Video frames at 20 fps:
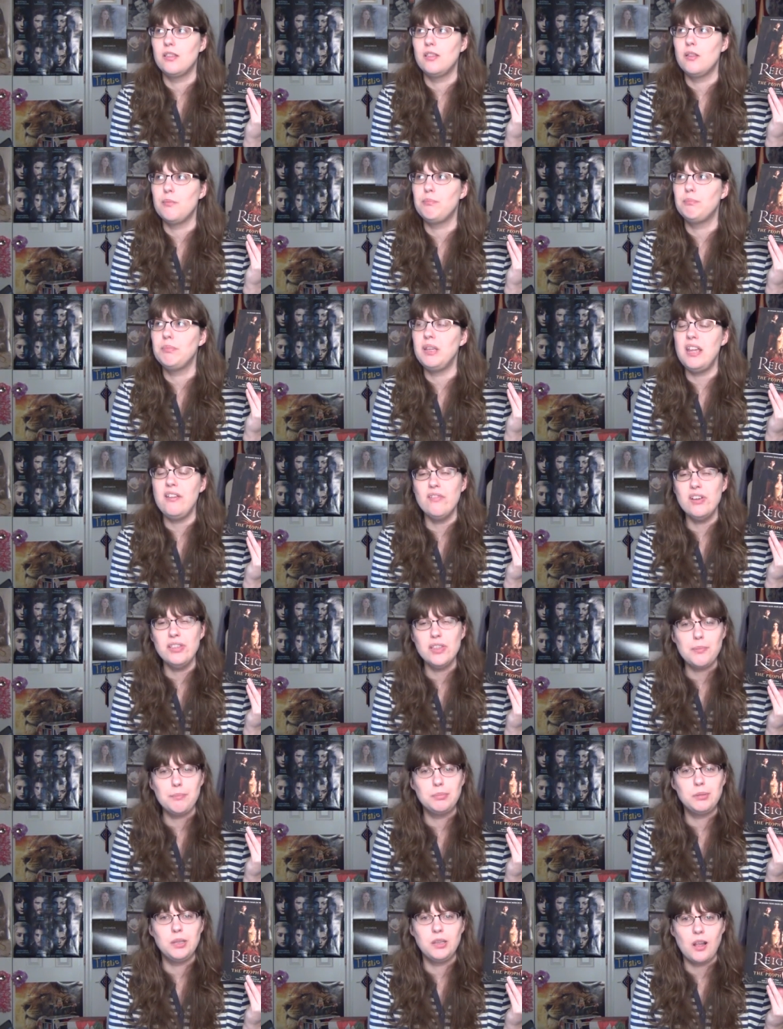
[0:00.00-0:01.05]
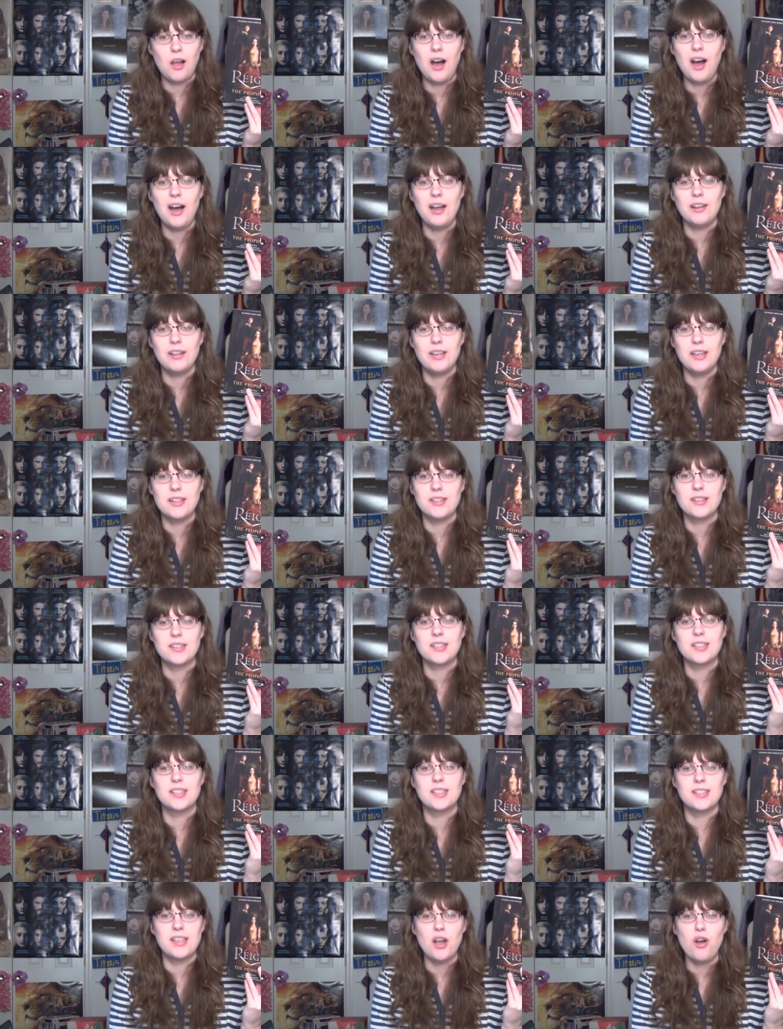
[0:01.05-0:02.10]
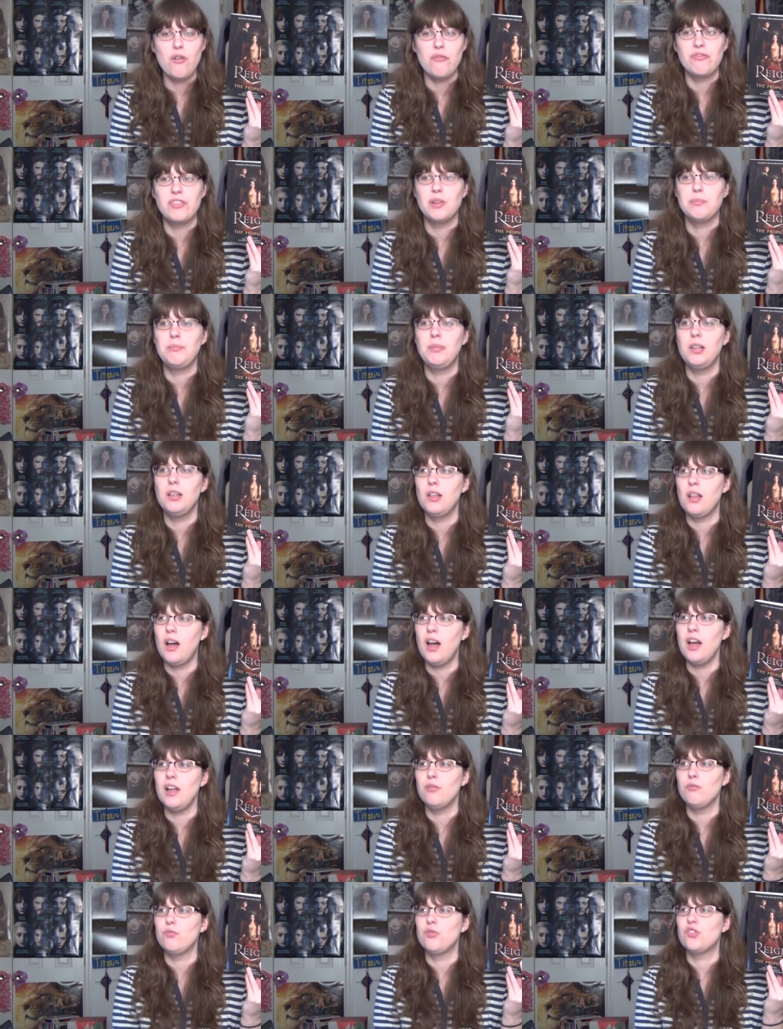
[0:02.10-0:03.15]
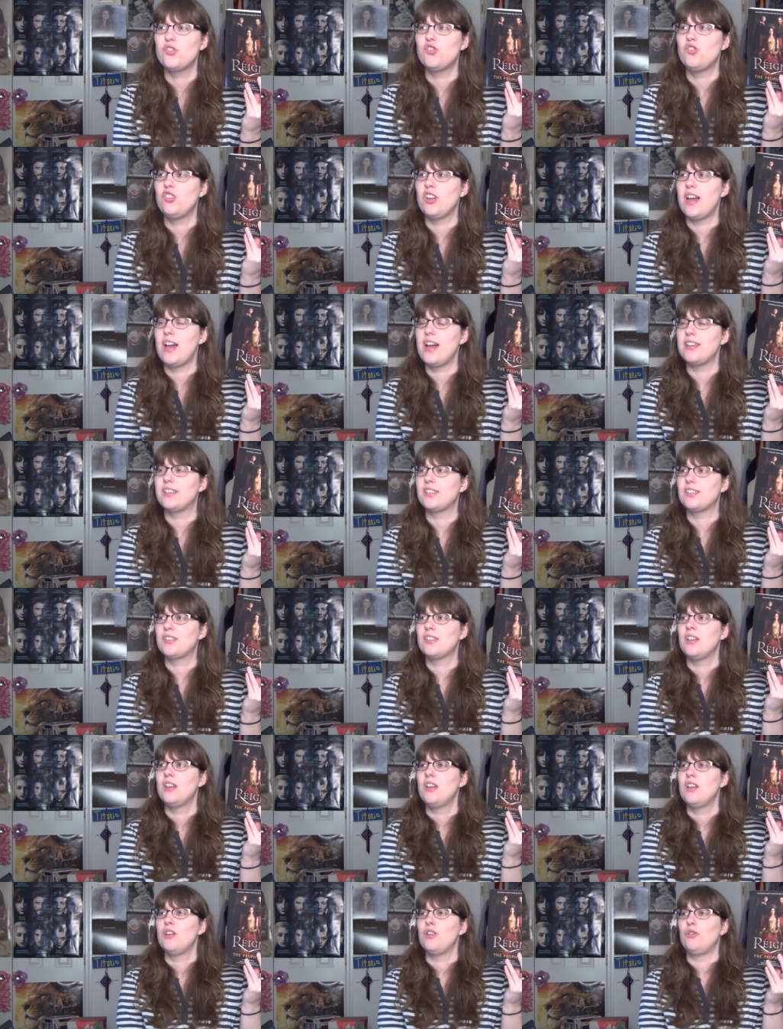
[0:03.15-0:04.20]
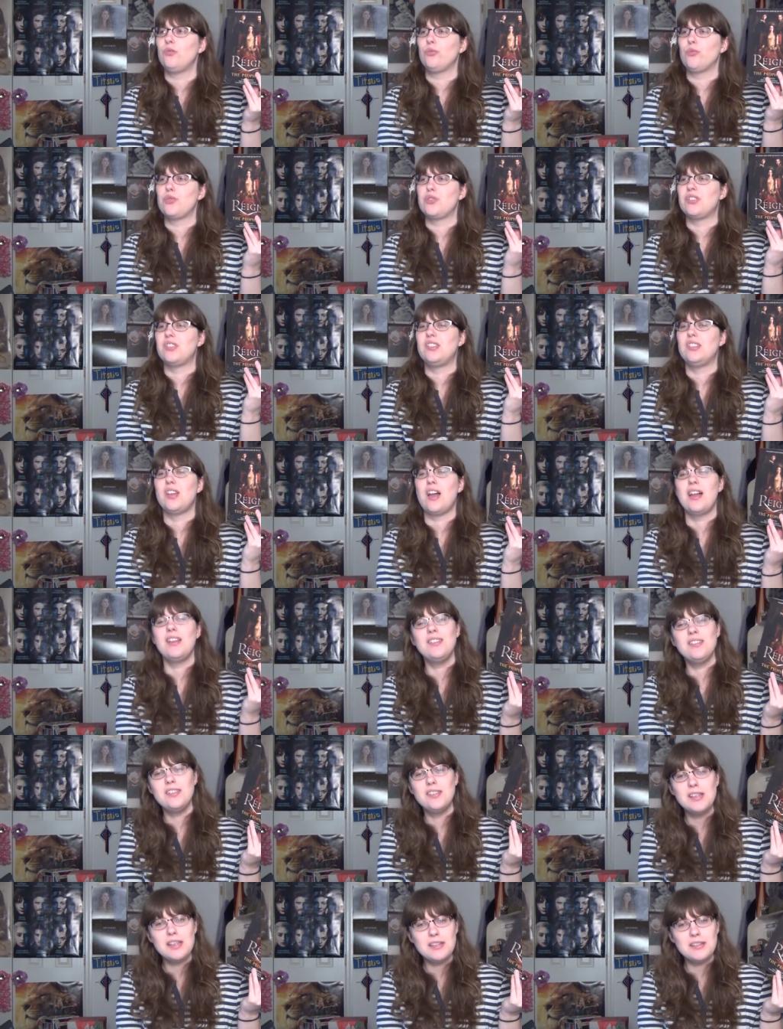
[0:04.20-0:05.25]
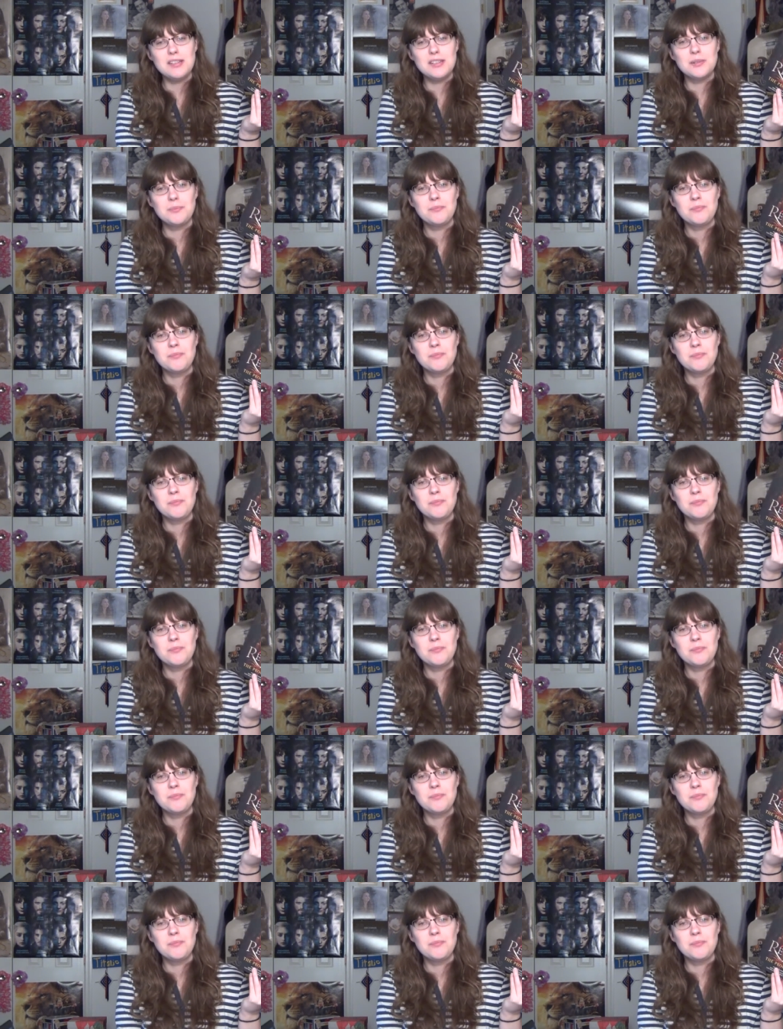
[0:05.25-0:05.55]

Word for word: The, even the plot itself, the plot was just redundant,